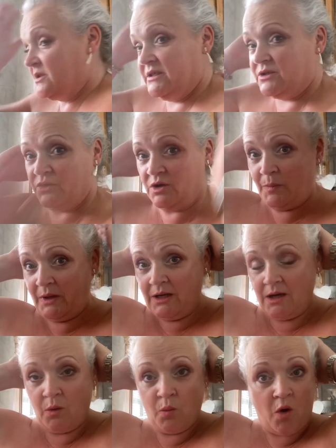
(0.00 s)
it's going to
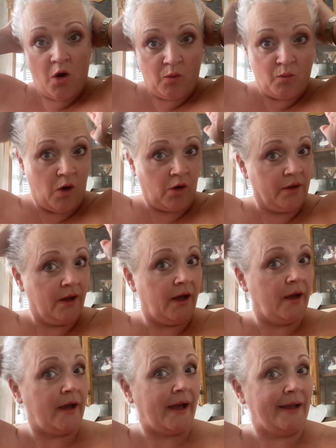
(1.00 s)
be a warm one,
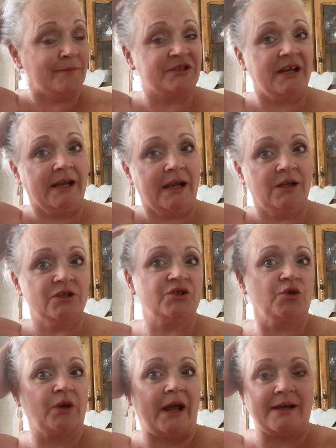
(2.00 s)
I am taking a
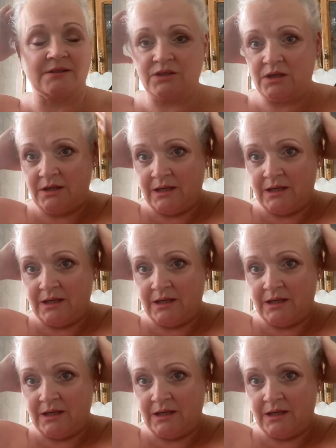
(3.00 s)
sun hat,